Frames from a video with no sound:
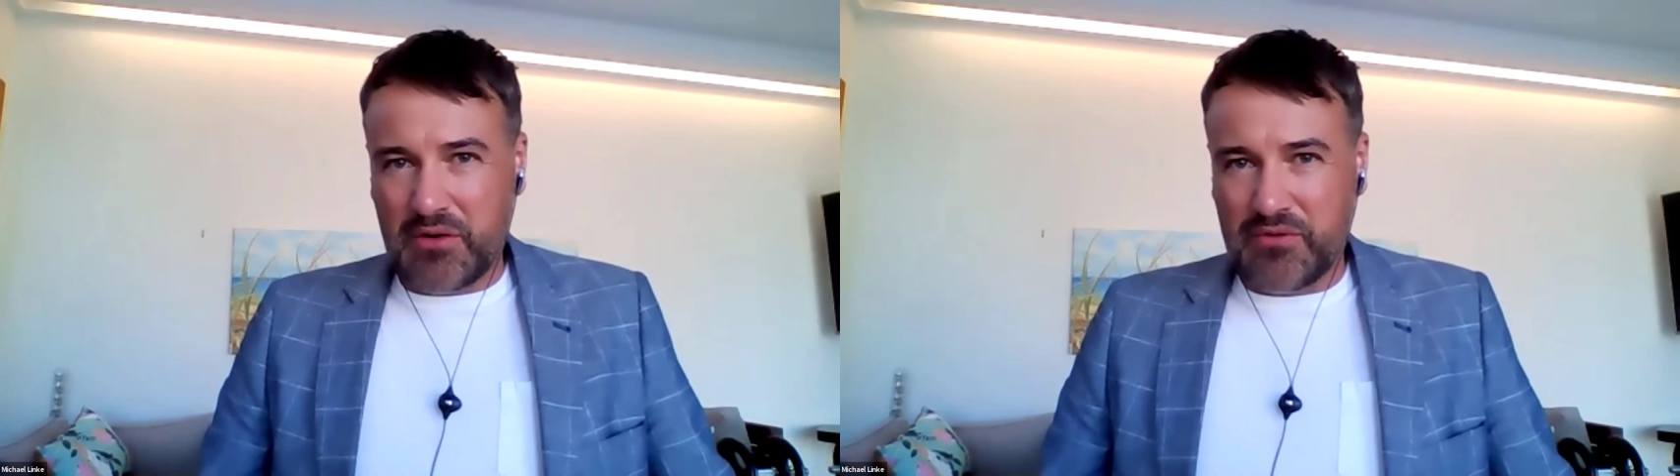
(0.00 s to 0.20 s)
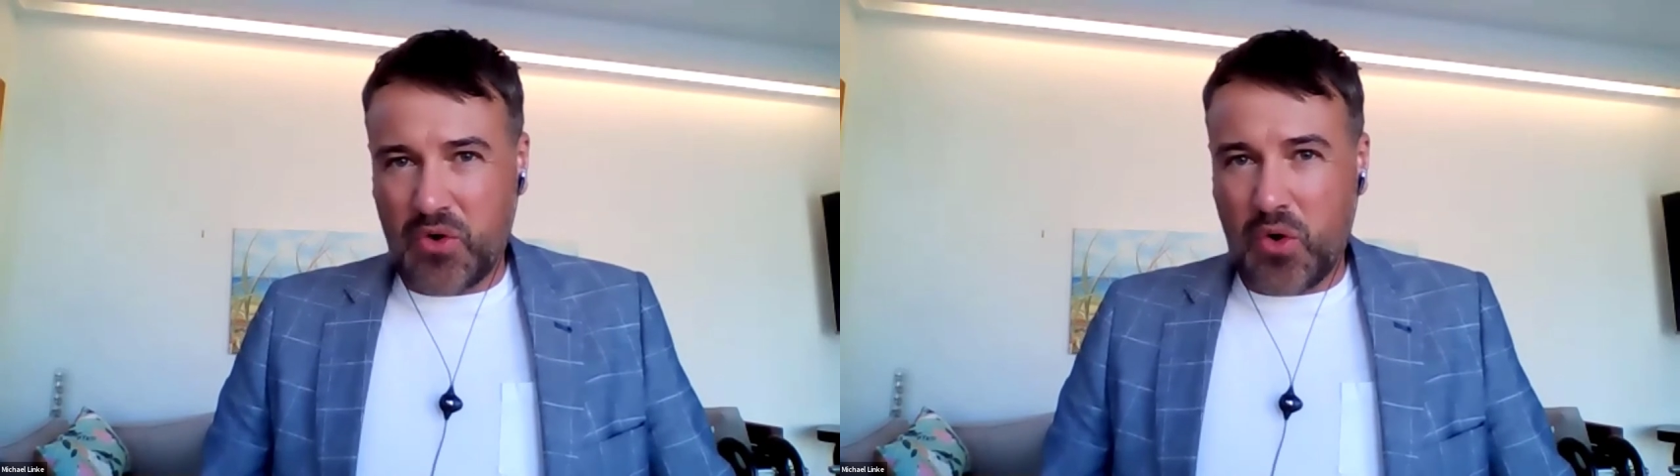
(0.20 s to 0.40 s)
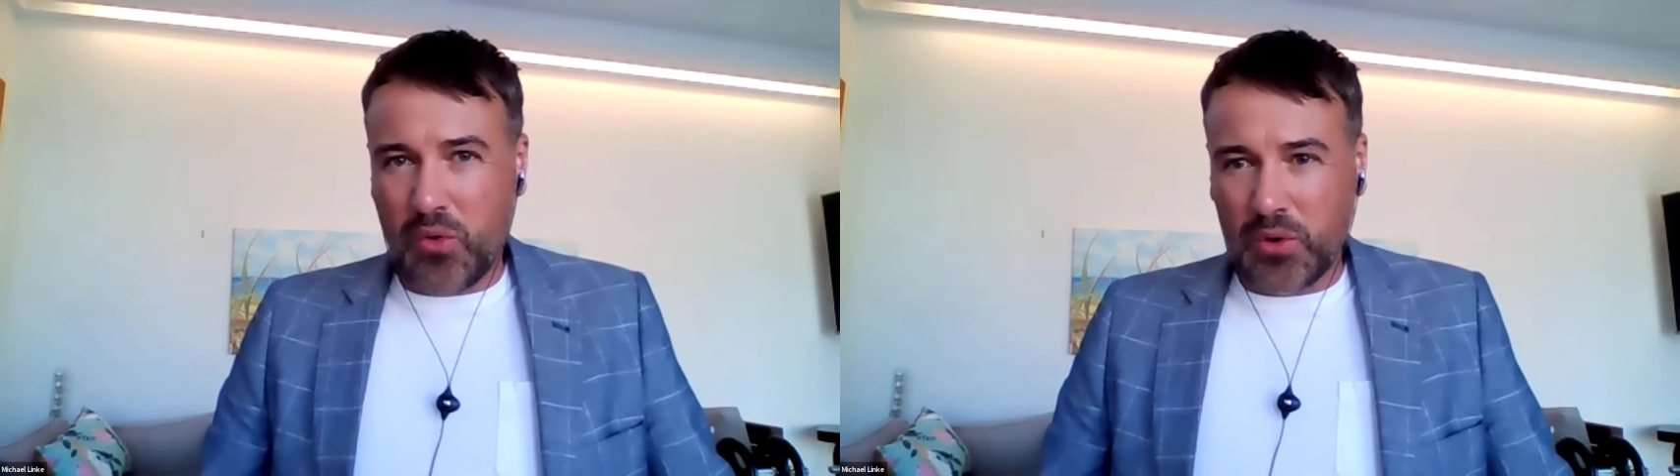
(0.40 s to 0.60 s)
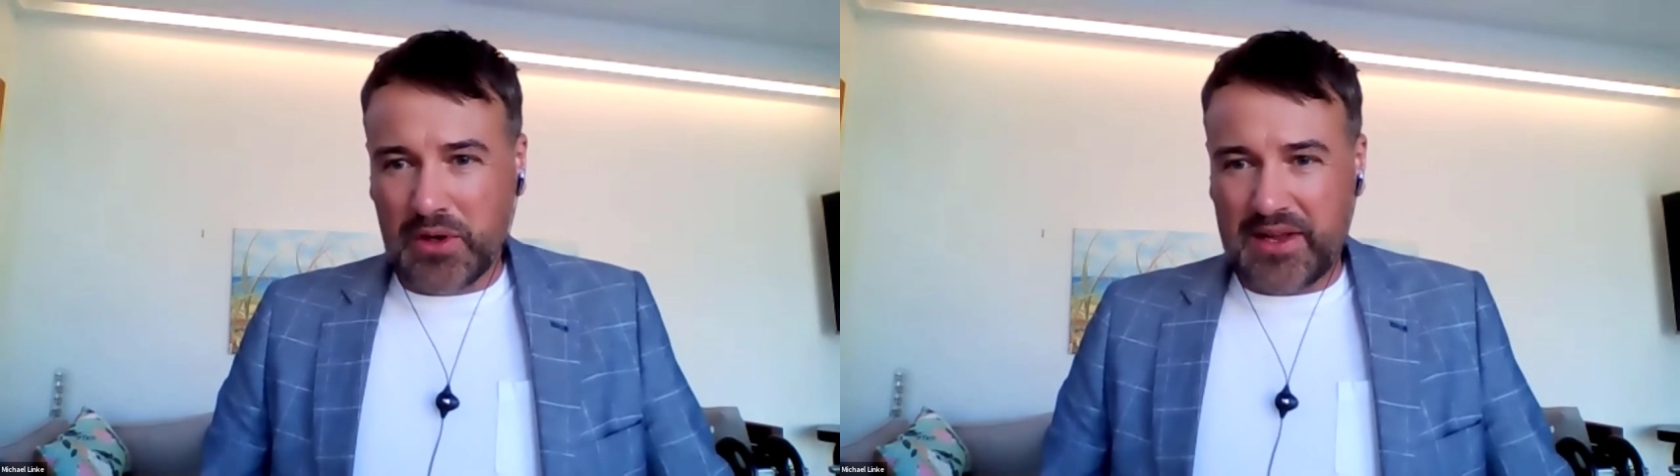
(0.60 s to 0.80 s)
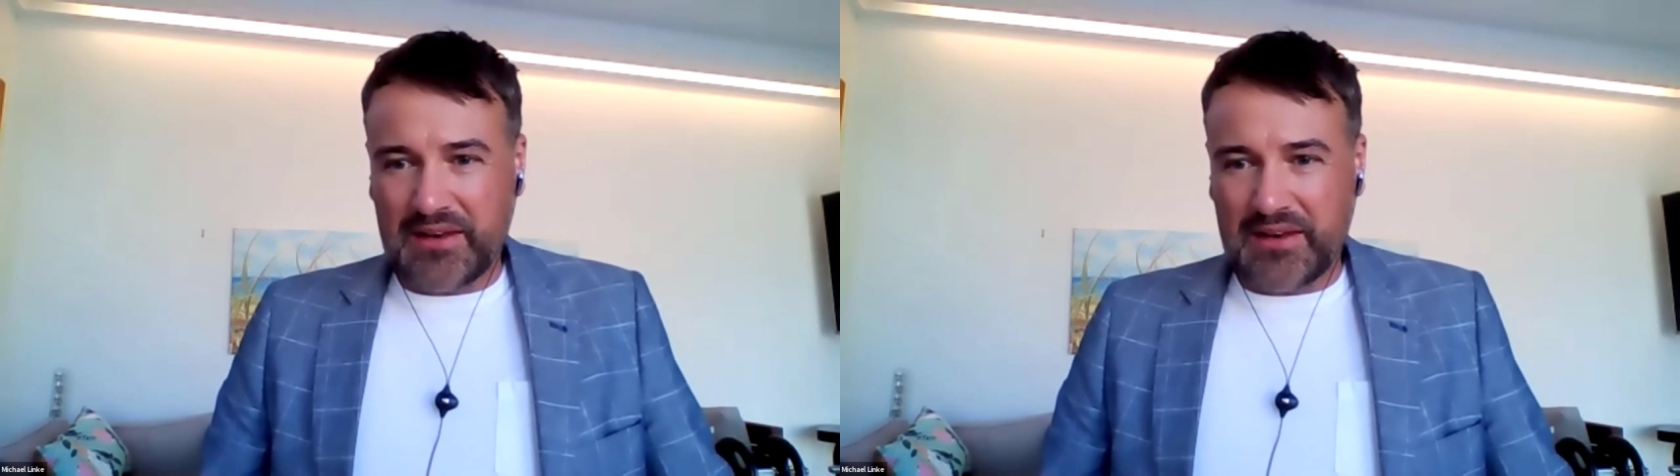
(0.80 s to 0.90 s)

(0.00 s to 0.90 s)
of all